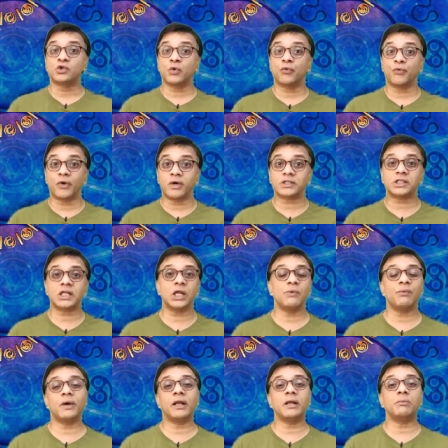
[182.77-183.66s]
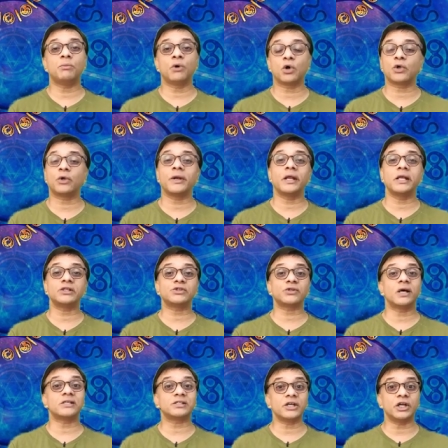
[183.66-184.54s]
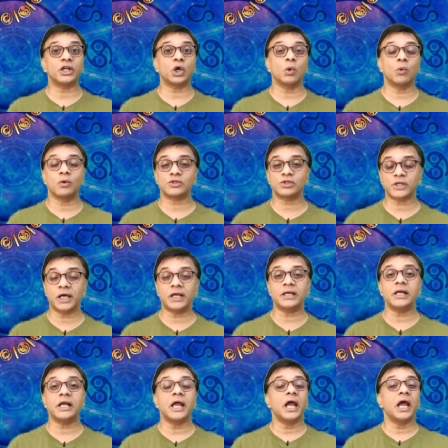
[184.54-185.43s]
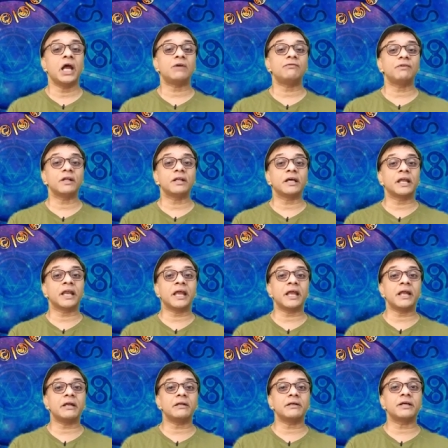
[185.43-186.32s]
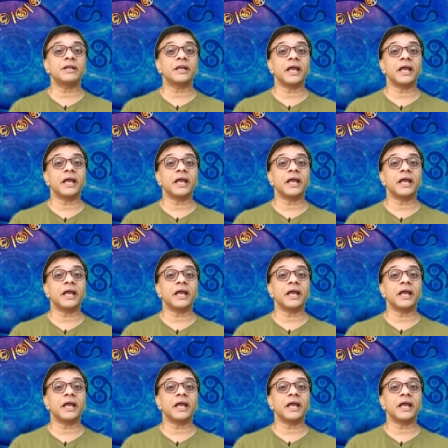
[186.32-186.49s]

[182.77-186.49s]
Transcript: So firstly when Mercury is transiting over Sun it will create,